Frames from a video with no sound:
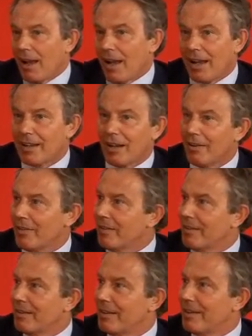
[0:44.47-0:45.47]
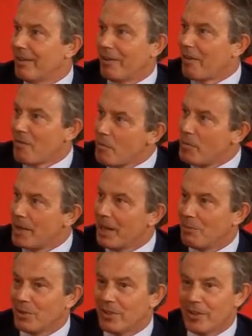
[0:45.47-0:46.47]
I can't, you know, and I've never been
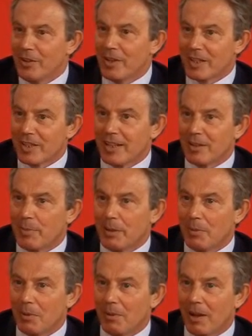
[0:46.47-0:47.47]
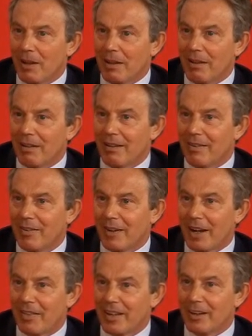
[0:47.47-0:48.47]
able to do this, say to people
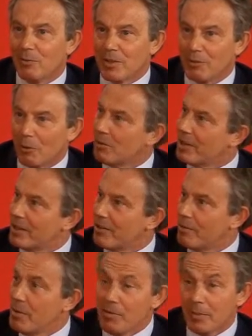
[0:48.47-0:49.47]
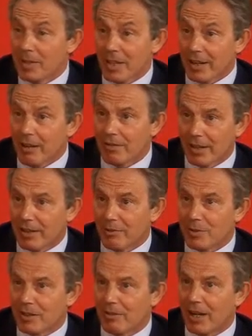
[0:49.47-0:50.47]
that I think it was the wrong thing to remove him, because I don't. I think
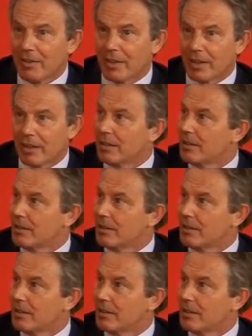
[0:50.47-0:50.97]
it was the right thing.